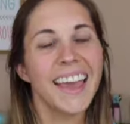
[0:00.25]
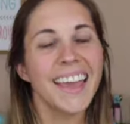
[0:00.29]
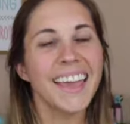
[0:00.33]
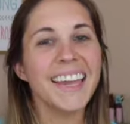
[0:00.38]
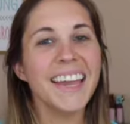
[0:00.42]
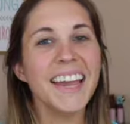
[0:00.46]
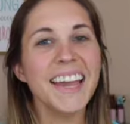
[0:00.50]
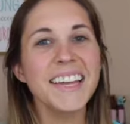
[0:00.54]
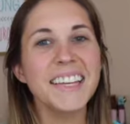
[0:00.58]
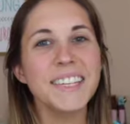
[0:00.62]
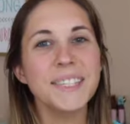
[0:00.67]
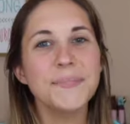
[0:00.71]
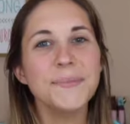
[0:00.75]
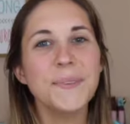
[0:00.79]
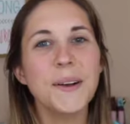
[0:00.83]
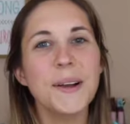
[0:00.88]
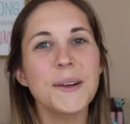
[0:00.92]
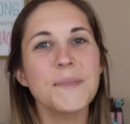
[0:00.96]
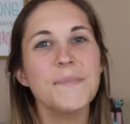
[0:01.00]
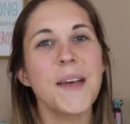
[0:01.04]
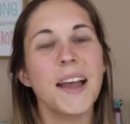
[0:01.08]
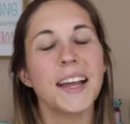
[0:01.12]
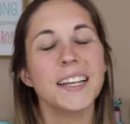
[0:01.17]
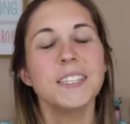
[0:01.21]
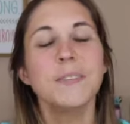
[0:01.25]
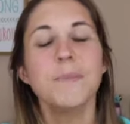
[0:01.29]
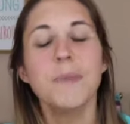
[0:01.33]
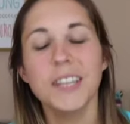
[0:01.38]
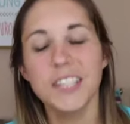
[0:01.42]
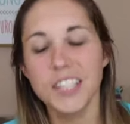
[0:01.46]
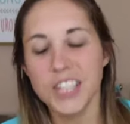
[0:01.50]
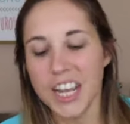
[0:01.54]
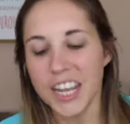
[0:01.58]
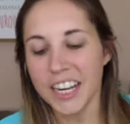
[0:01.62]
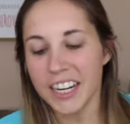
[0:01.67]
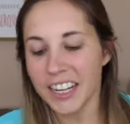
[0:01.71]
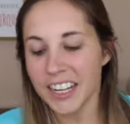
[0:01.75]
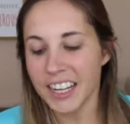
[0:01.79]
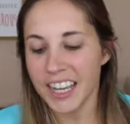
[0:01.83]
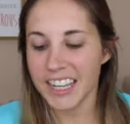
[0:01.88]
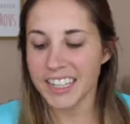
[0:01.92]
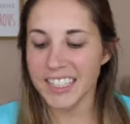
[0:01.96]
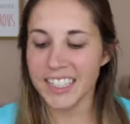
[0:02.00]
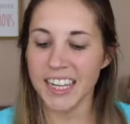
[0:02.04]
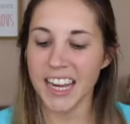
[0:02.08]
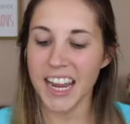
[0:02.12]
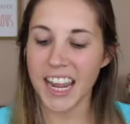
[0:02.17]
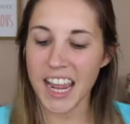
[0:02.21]
Hey guys, welcome back to my channel,
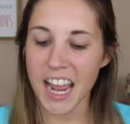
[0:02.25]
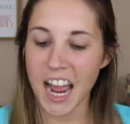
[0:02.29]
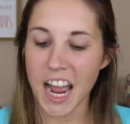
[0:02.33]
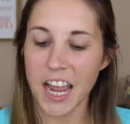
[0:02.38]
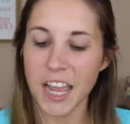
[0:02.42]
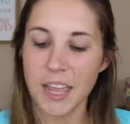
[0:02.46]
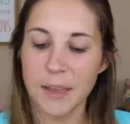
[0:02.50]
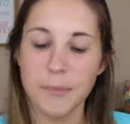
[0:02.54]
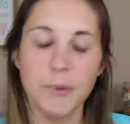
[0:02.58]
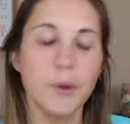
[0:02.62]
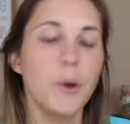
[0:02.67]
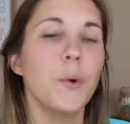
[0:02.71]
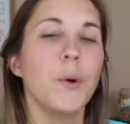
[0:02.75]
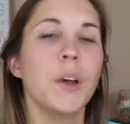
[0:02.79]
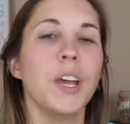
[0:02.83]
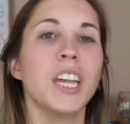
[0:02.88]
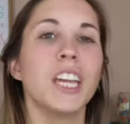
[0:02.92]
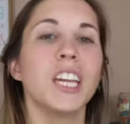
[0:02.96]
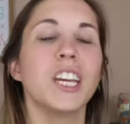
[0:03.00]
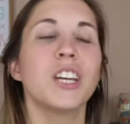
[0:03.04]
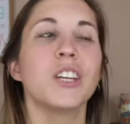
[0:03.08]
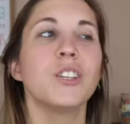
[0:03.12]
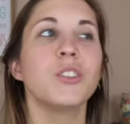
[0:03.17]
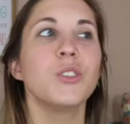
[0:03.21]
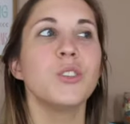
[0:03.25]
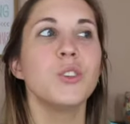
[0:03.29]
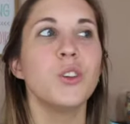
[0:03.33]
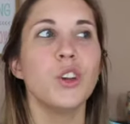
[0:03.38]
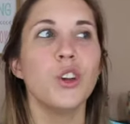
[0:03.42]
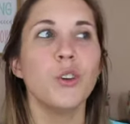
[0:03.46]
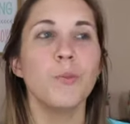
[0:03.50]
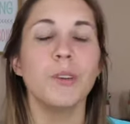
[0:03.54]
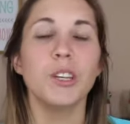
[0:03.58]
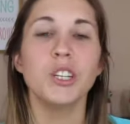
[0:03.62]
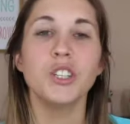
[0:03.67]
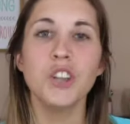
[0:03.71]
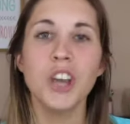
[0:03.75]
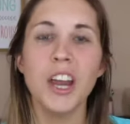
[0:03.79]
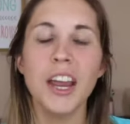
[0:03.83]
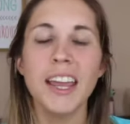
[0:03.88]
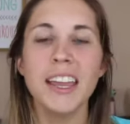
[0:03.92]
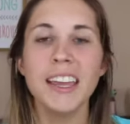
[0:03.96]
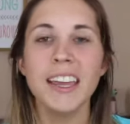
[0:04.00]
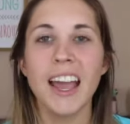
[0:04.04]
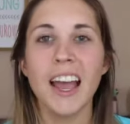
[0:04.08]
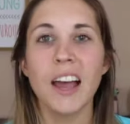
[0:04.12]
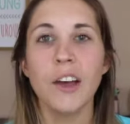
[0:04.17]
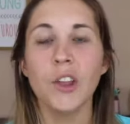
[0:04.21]
and today I am going to be
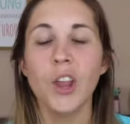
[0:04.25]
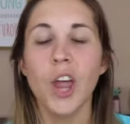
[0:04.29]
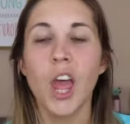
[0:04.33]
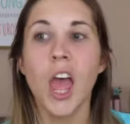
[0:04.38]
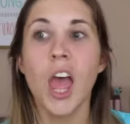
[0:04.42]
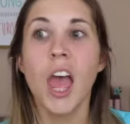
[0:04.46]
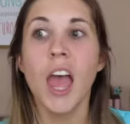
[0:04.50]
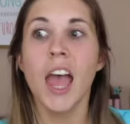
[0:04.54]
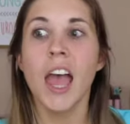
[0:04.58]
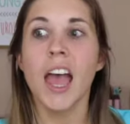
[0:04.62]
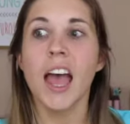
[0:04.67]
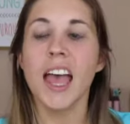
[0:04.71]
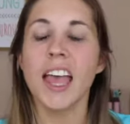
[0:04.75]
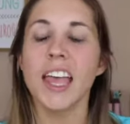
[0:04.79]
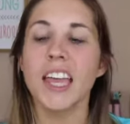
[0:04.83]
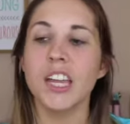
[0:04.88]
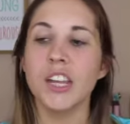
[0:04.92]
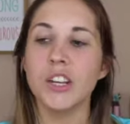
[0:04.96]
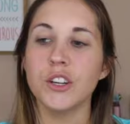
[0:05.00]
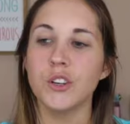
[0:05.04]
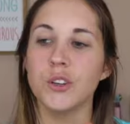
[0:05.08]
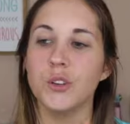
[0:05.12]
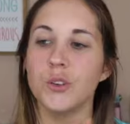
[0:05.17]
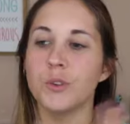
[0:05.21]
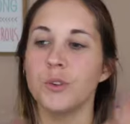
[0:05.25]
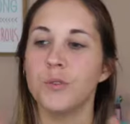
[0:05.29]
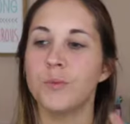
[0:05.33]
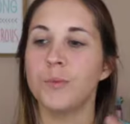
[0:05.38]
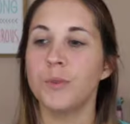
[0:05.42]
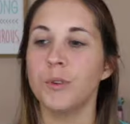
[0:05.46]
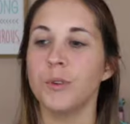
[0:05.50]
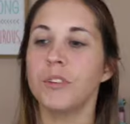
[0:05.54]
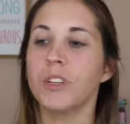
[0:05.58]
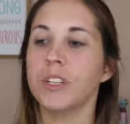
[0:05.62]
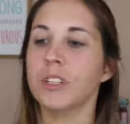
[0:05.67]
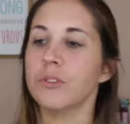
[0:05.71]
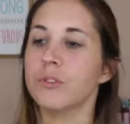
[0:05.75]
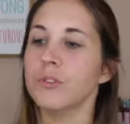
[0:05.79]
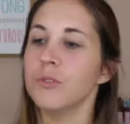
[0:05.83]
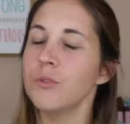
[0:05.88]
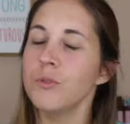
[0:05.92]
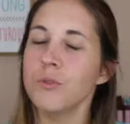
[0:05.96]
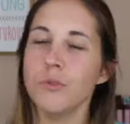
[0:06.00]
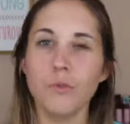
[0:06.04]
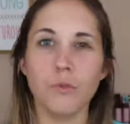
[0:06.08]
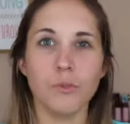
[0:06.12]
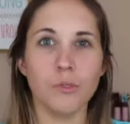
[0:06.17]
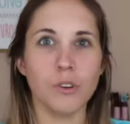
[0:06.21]
trying out a new beauty
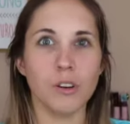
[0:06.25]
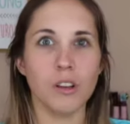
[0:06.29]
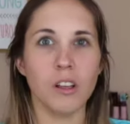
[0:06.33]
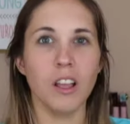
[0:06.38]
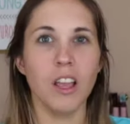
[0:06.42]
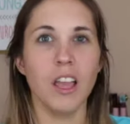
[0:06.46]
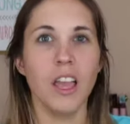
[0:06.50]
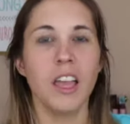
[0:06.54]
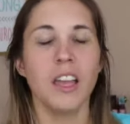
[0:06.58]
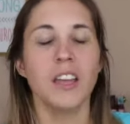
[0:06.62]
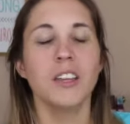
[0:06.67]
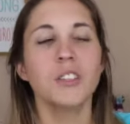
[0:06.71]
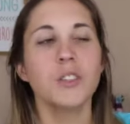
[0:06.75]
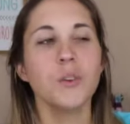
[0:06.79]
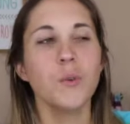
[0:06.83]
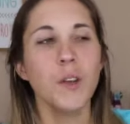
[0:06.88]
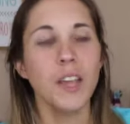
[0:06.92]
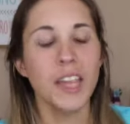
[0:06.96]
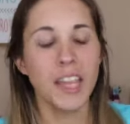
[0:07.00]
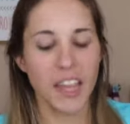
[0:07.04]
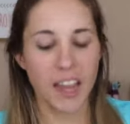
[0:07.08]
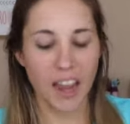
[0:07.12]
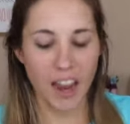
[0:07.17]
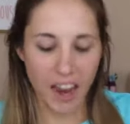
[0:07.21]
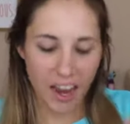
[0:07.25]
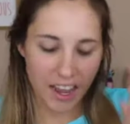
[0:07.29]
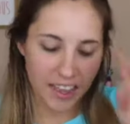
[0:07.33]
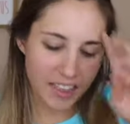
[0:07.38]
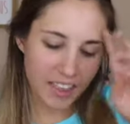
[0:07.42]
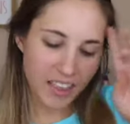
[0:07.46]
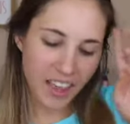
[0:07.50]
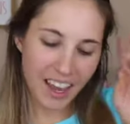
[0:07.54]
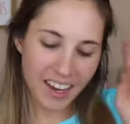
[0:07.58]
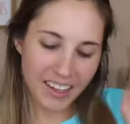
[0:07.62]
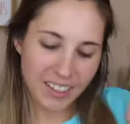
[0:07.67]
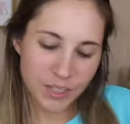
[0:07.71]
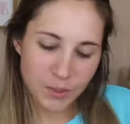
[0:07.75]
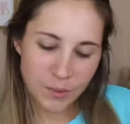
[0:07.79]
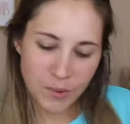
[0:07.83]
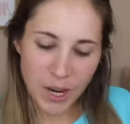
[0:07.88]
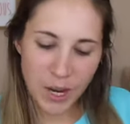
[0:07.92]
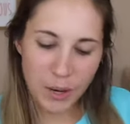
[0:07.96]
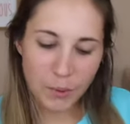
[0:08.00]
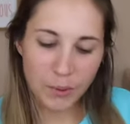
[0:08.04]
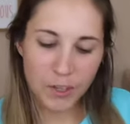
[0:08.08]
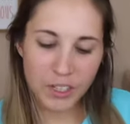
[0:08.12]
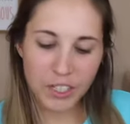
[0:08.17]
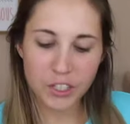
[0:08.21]
tool. So the last one
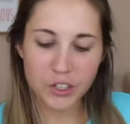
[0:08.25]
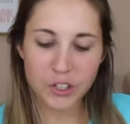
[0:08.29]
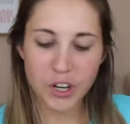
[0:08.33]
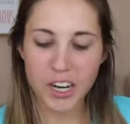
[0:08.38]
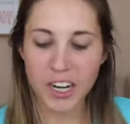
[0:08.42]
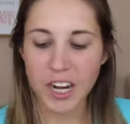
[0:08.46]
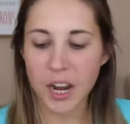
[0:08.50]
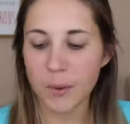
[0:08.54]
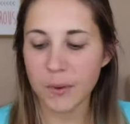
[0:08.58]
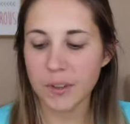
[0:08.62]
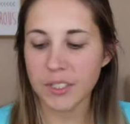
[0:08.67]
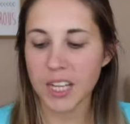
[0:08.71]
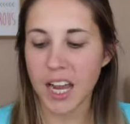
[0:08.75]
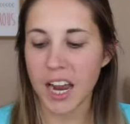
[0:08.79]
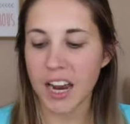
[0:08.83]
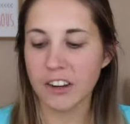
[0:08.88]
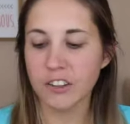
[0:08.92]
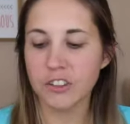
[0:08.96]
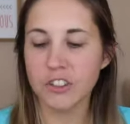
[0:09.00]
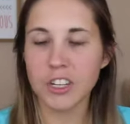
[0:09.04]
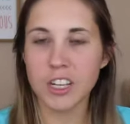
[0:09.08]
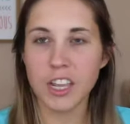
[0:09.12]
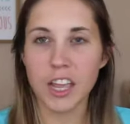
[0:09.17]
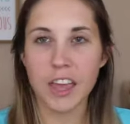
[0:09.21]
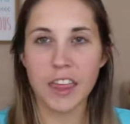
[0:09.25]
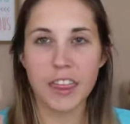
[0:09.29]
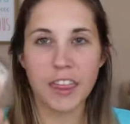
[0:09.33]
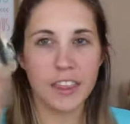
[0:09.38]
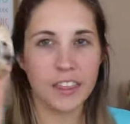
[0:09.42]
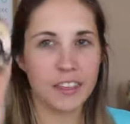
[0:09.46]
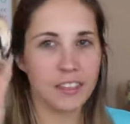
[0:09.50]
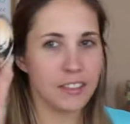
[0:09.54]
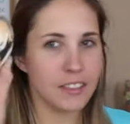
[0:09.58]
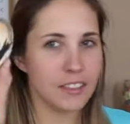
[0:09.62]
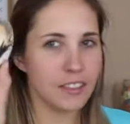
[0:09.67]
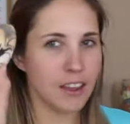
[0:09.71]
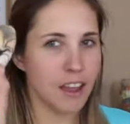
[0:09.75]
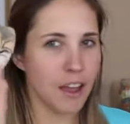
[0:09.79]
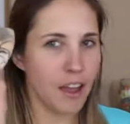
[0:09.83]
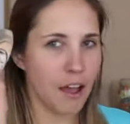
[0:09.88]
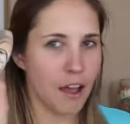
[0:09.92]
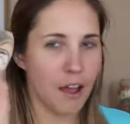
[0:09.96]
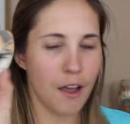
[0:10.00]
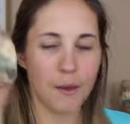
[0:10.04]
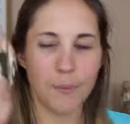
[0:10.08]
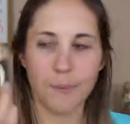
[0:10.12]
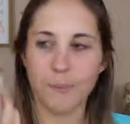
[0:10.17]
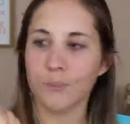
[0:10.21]
I really tried out was actually this
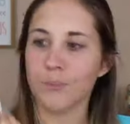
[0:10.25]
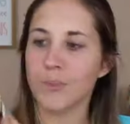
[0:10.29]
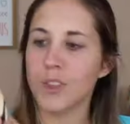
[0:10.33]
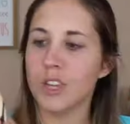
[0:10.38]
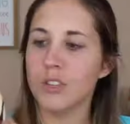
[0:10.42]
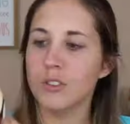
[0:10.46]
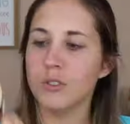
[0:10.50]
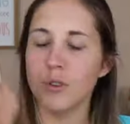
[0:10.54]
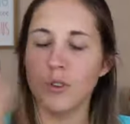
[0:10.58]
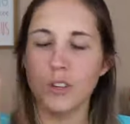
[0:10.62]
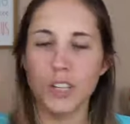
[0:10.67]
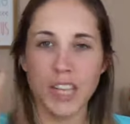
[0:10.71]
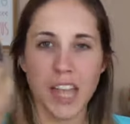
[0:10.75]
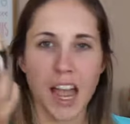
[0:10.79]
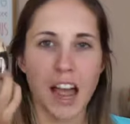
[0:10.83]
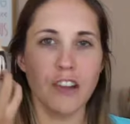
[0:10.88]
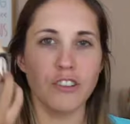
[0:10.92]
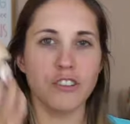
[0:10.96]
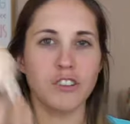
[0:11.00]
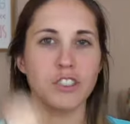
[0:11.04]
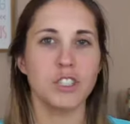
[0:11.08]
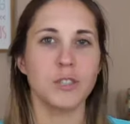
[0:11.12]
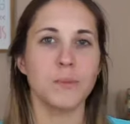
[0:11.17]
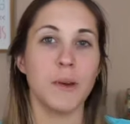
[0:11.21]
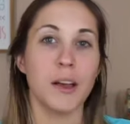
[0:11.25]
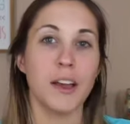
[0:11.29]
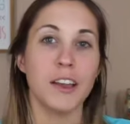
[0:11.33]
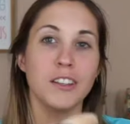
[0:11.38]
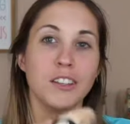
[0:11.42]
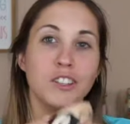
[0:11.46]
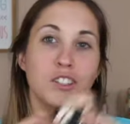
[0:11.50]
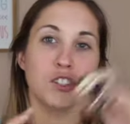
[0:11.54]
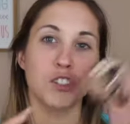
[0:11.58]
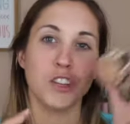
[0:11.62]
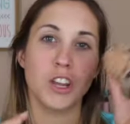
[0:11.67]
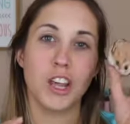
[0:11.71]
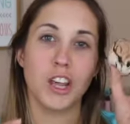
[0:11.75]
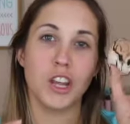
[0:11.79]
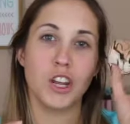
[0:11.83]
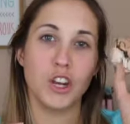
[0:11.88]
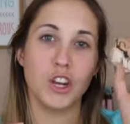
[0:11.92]
Sony Caustic sponge.